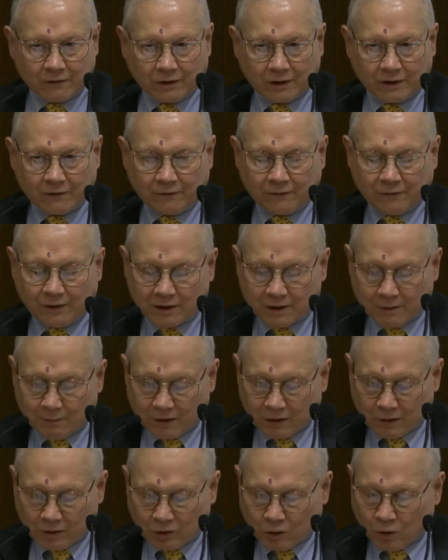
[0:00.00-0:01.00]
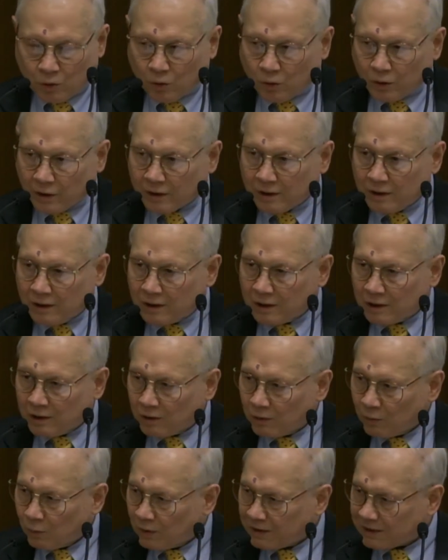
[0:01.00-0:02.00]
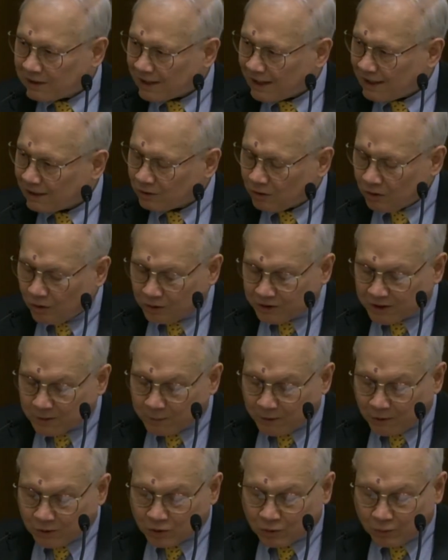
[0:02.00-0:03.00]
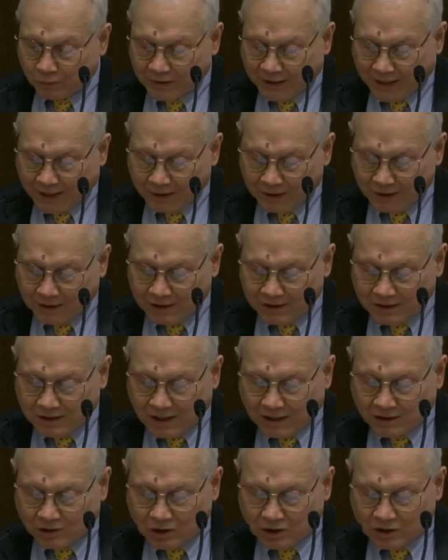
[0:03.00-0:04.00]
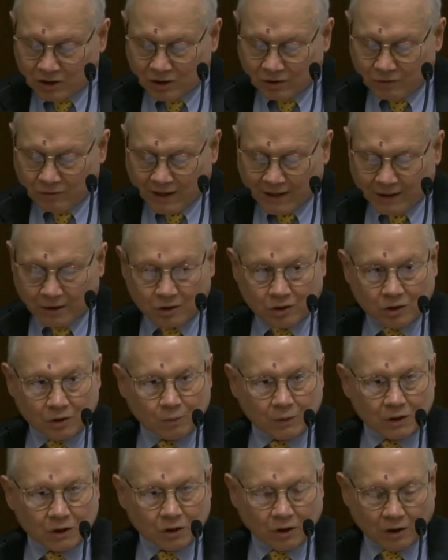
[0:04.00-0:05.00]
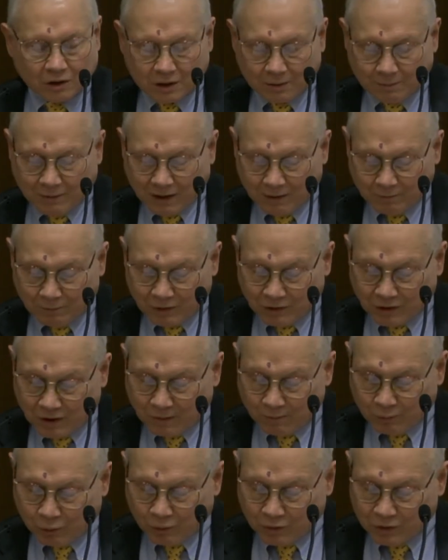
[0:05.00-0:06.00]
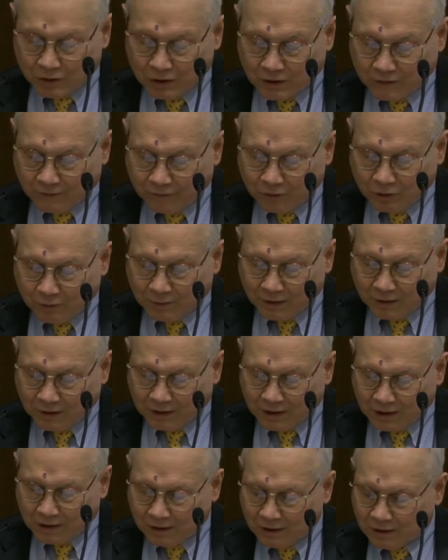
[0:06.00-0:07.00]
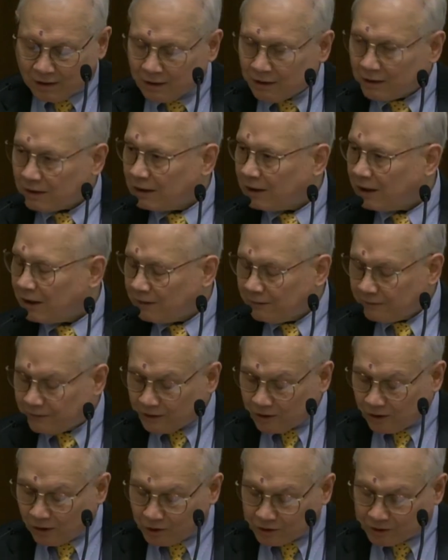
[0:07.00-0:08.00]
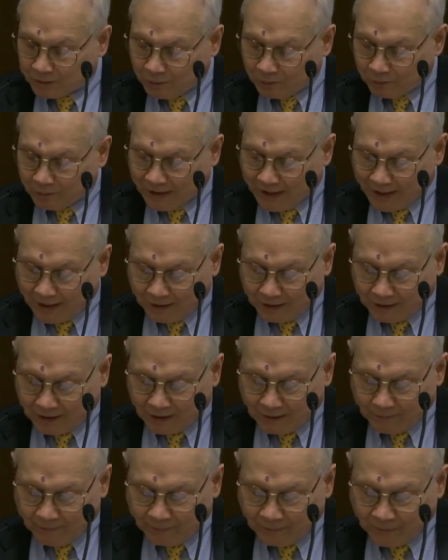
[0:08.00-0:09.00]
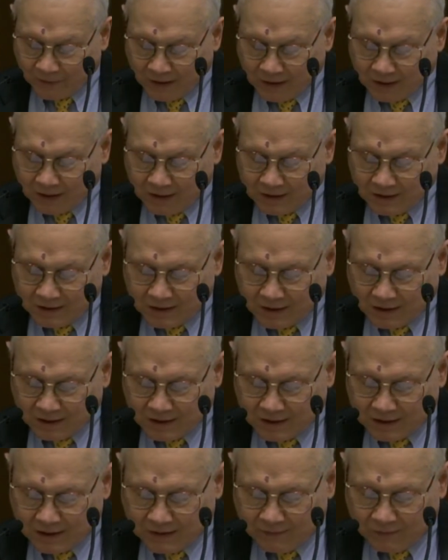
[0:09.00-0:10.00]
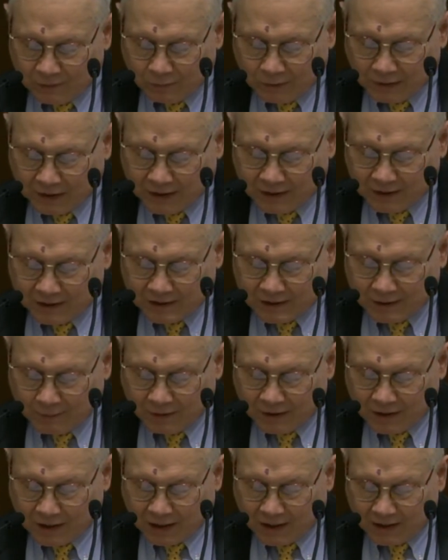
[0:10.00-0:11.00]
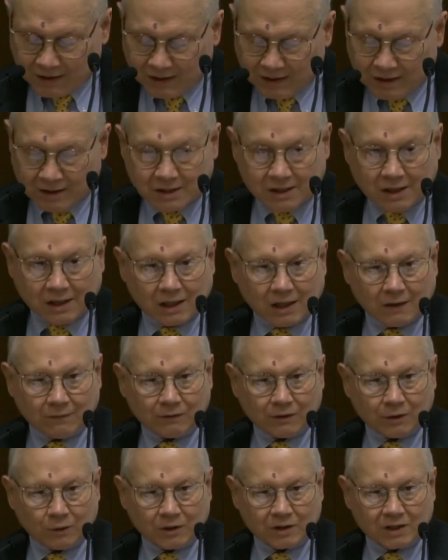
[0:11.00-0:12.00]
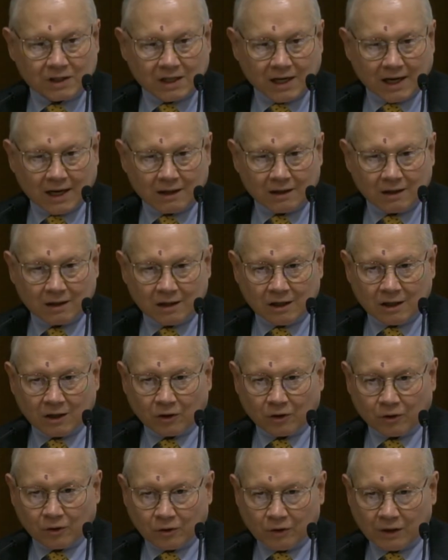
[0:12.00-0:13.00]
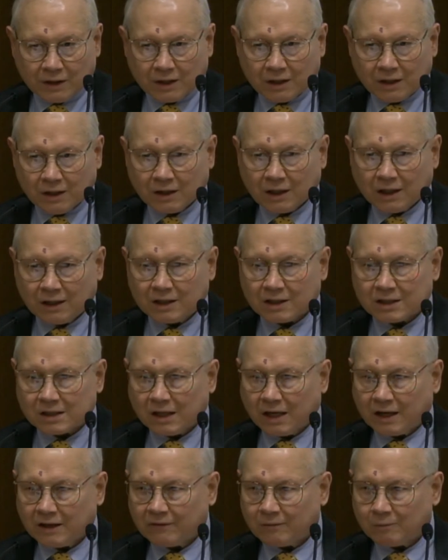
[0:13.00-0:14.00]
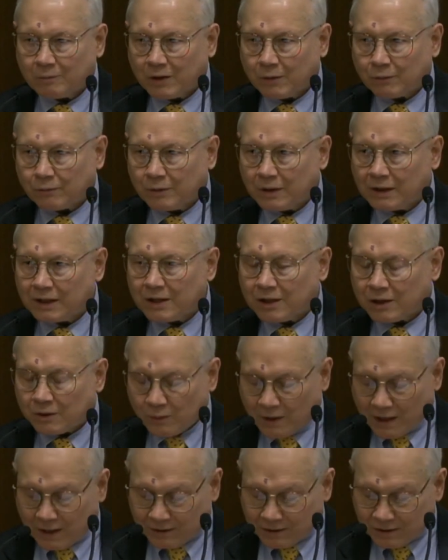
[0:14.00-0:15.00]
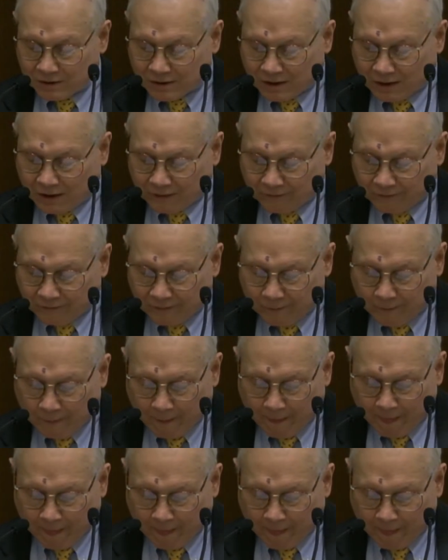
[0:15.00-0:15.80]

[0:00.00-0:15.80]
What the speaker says: very fundamental core, what Dad calls spiritual realities, not just the gratitude we talked about, but the importance of humility, love, and ultimate reality, as Stephen related some of the ideas that influenced Dad early in his life, but really throughout his life.